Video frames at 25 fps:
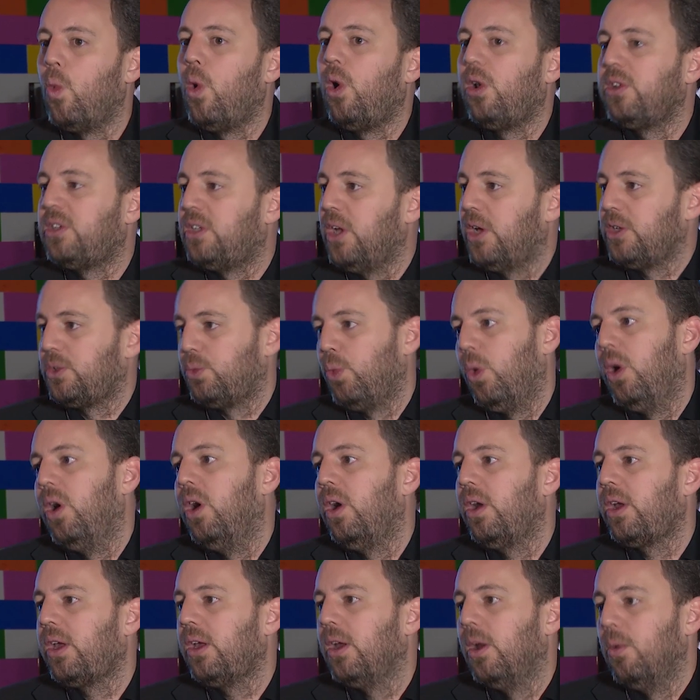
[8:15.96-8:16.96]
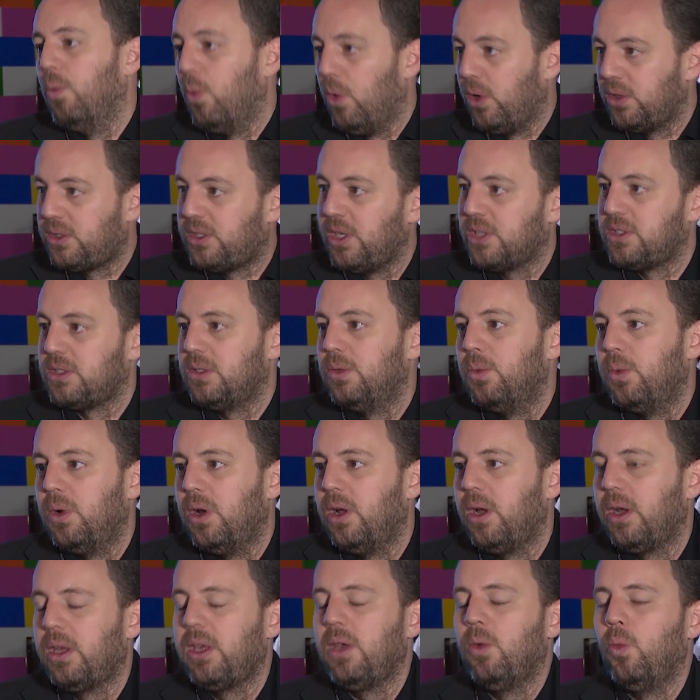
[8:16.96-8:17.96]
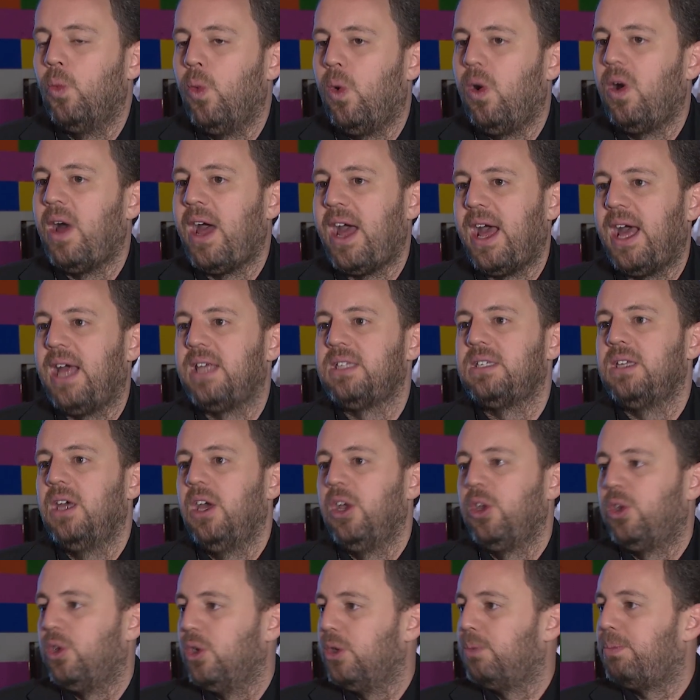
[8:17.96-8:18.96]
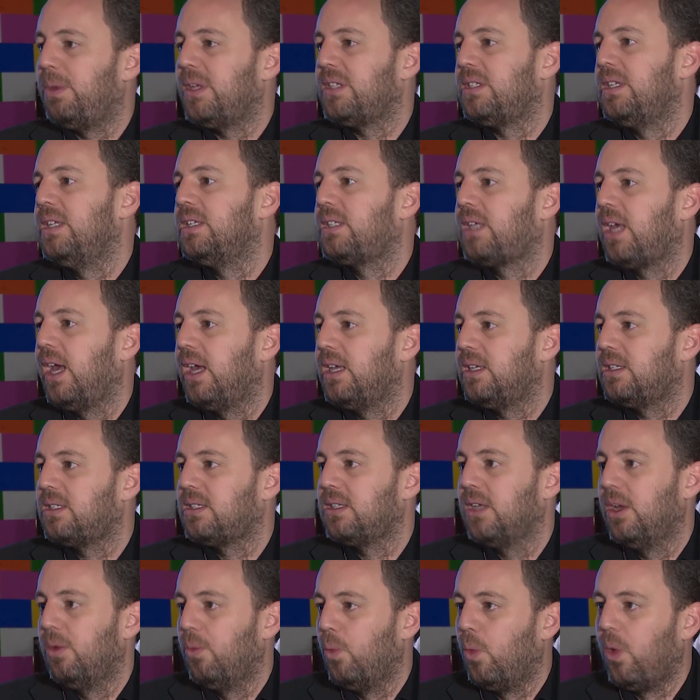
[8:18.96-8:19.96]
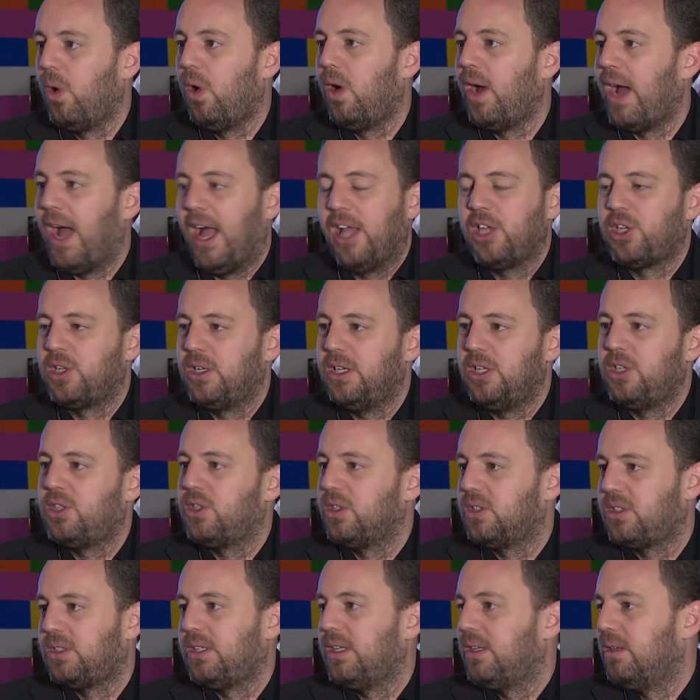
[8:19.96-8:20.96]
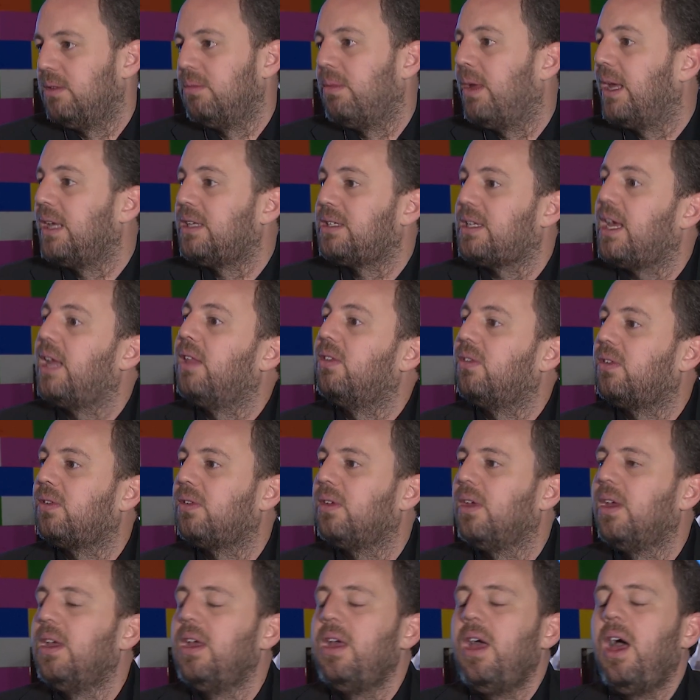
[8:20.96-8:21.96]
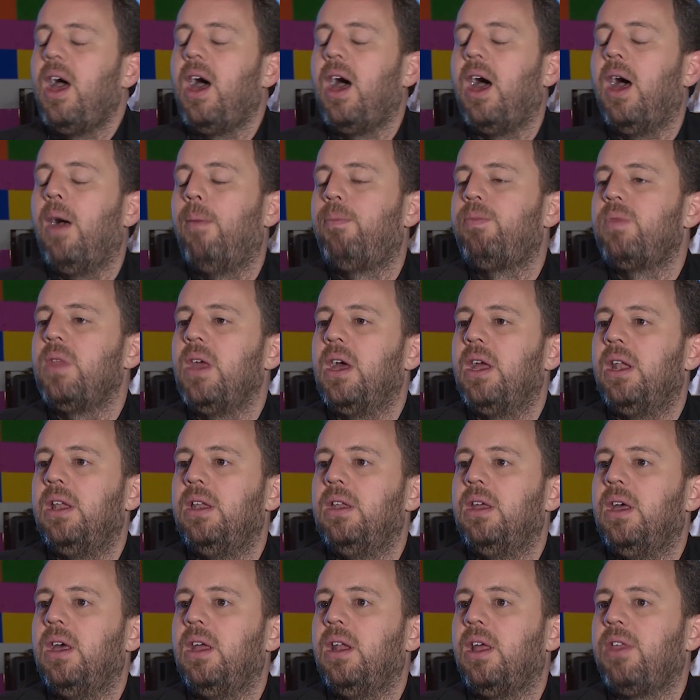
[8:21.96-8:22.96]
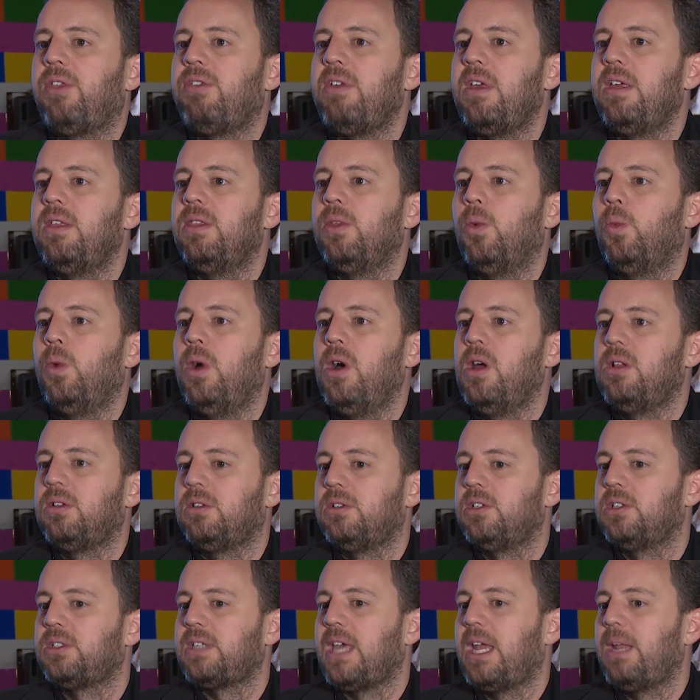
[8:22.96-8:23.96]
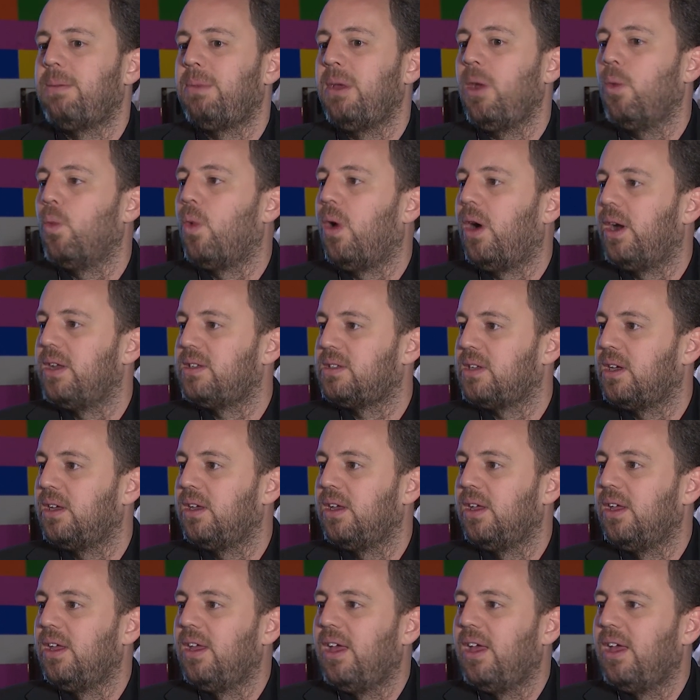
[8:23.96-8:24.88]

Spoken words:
what does work and what doesn't work, what has a good business case and what actually just didn't make sense. And I think the world will just get a bit wiser,